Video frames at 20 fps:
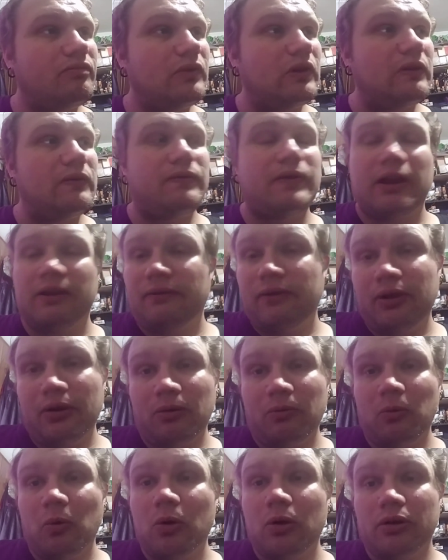five-year
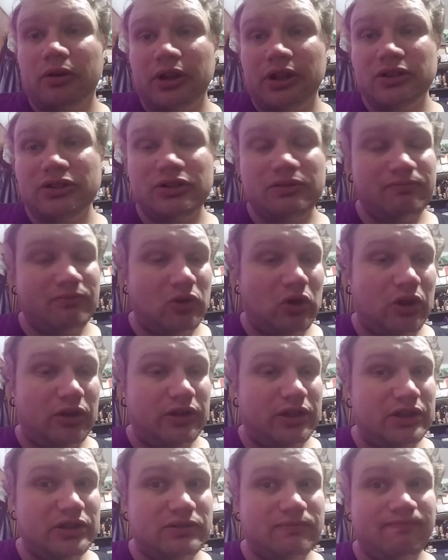warranties on
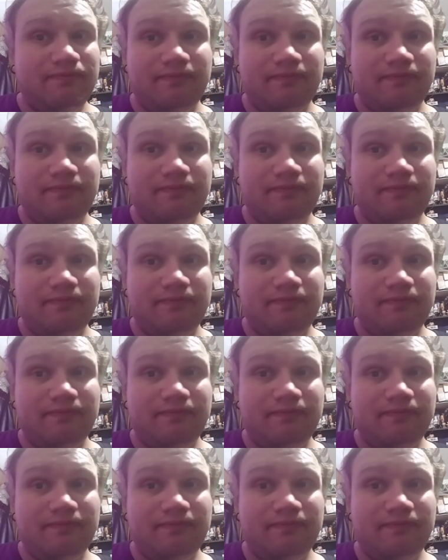these.